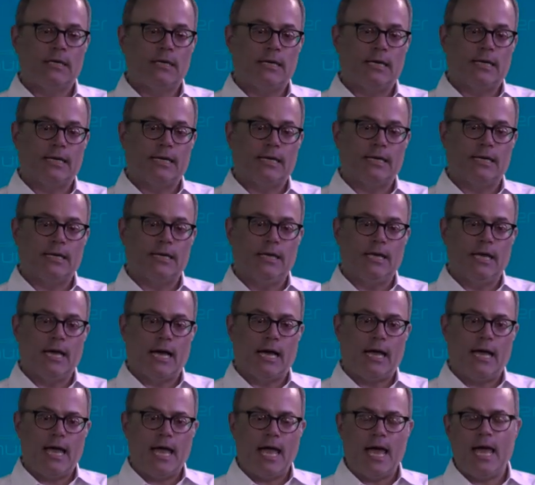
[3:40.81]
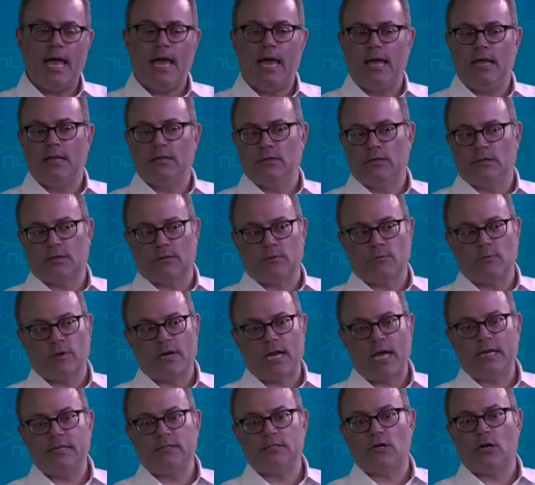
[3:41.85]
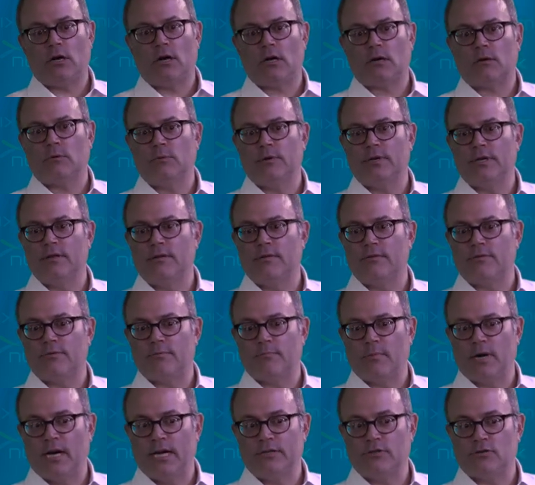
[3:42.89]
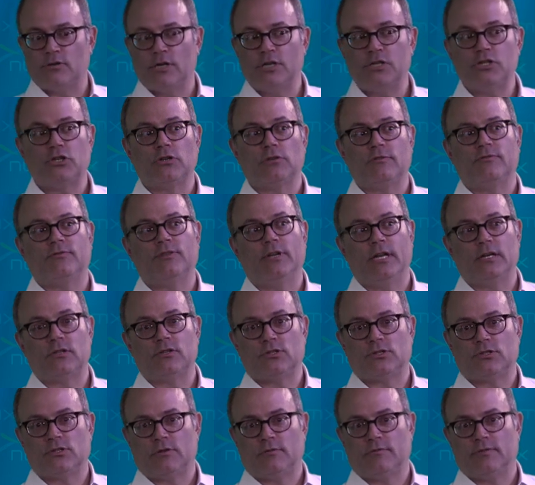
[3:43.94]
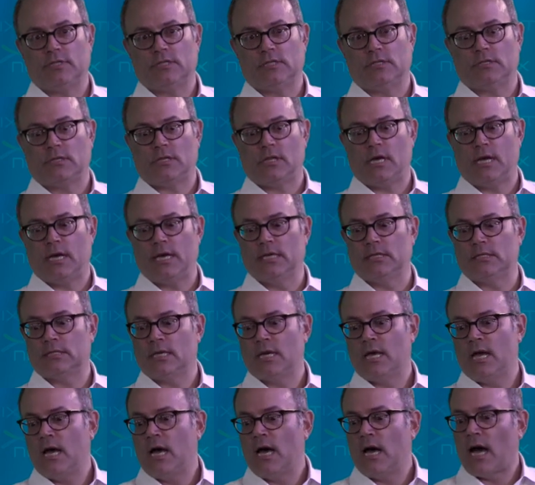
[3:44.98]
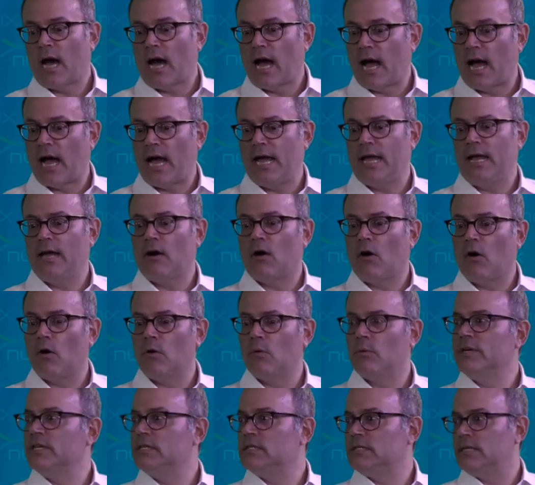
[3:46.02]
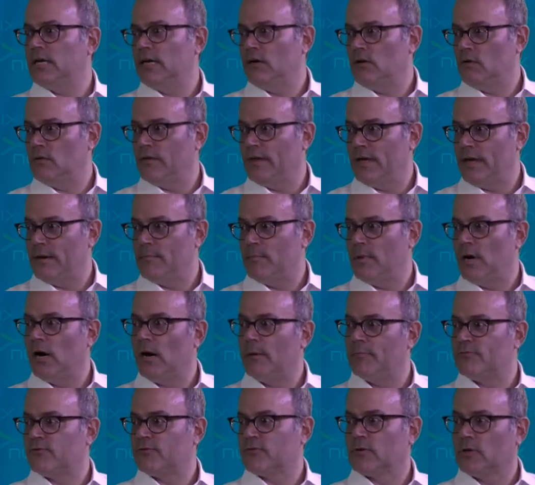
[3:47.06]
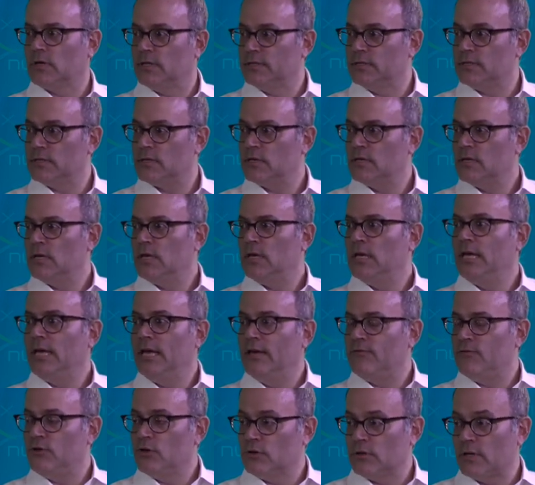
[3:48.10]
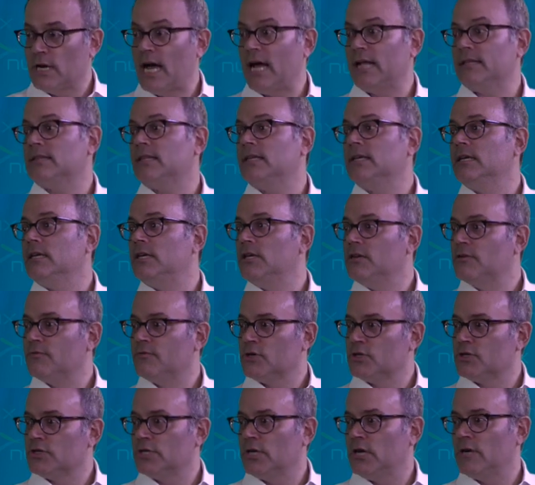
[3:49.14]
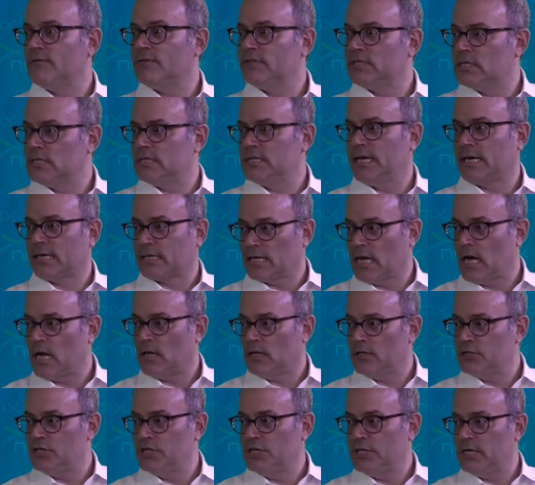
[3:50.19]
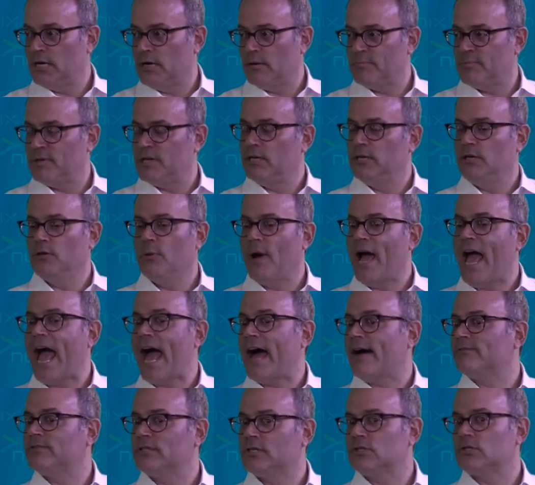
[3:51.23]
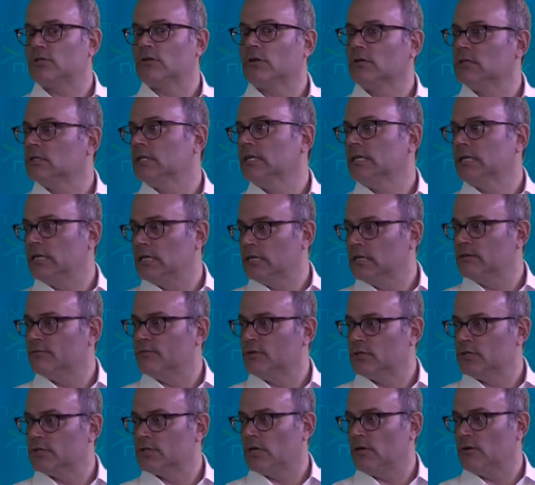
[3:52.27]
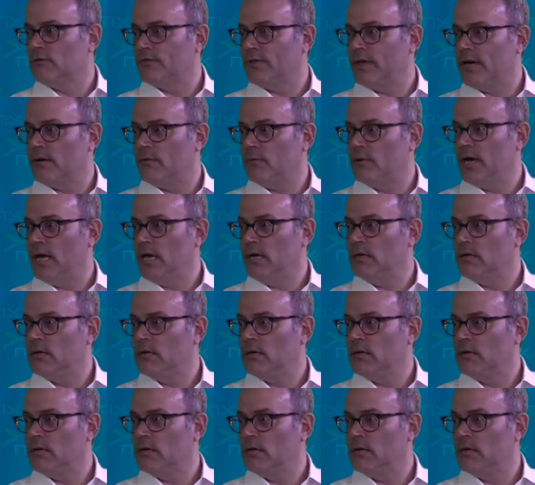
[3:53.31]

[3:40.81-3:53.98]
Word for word: Uh, eh, look, when I talk with my traditional financial services clients, I always tell them up front if you're not thinking of yourself as a technology company, you have to start thinking of yourself that way.